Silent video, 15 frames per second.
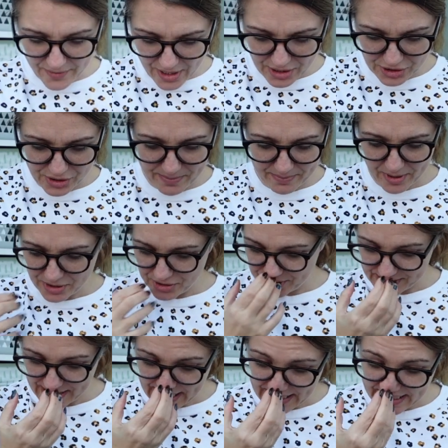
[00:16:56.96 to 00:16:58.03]
version by
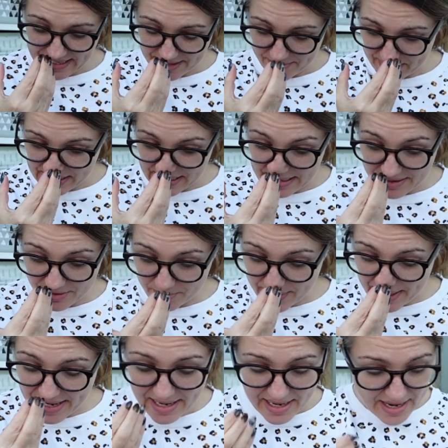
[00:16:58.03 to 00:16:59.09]
just taking them in a little
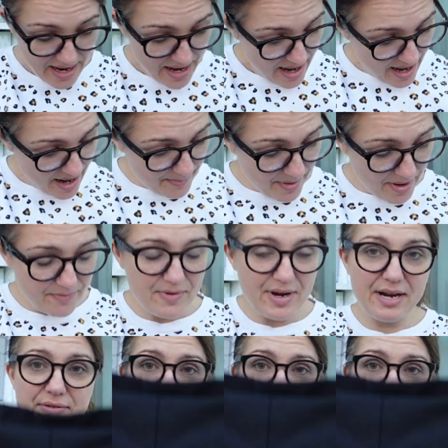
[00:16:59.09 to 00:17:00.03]
bit. But I'm really,